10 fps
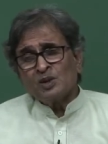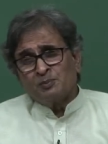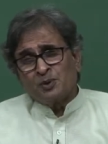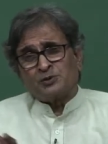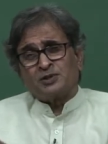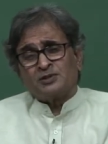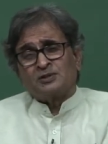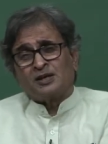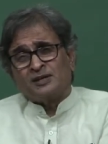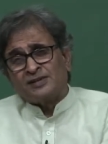
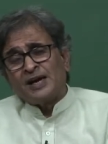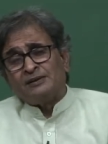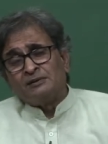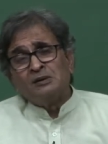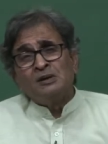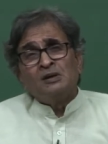processes are designed.